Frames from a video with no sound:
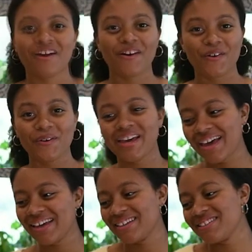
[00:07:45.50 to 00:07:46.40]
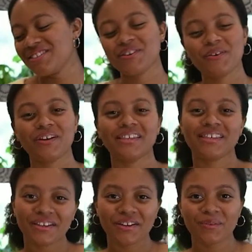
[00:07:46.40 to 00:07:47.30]
Okay, so
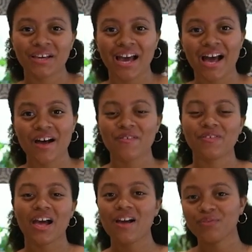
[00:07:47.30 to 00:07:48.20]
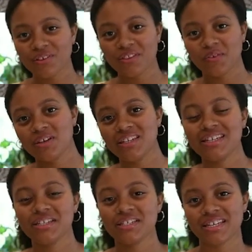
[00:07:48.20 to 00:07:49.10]
here we have everything we
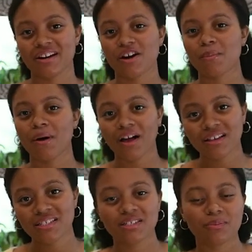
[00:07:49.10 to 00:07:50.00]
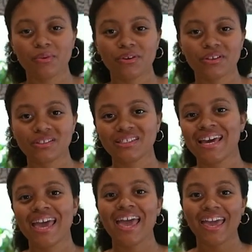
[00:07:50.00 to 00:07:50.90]
need to get our pasta boiled
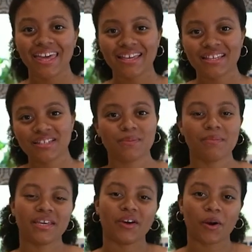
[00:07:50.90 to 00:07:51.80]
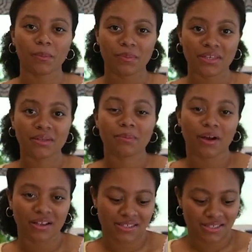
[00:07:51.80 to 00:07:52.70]
and make our beet
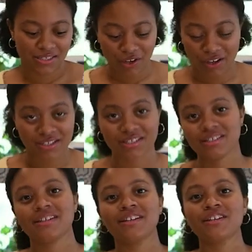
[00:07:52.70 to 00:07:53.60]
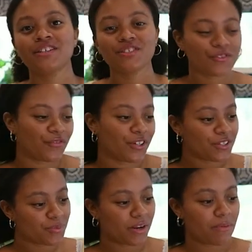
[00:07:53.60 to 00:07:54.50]
pasta sauce. So
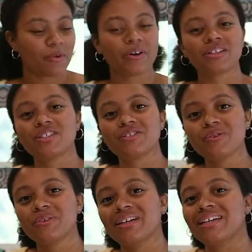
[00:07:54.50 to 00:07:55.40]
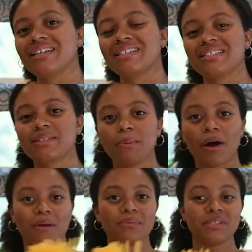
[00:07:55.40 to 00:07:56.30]
first, what I'm going to do is
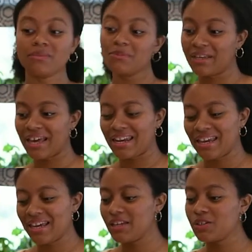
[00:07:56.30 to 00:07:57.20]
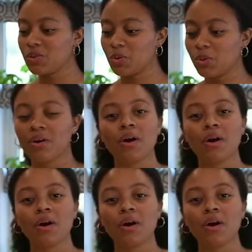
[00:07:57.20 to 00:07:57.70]
pop some spaghetti into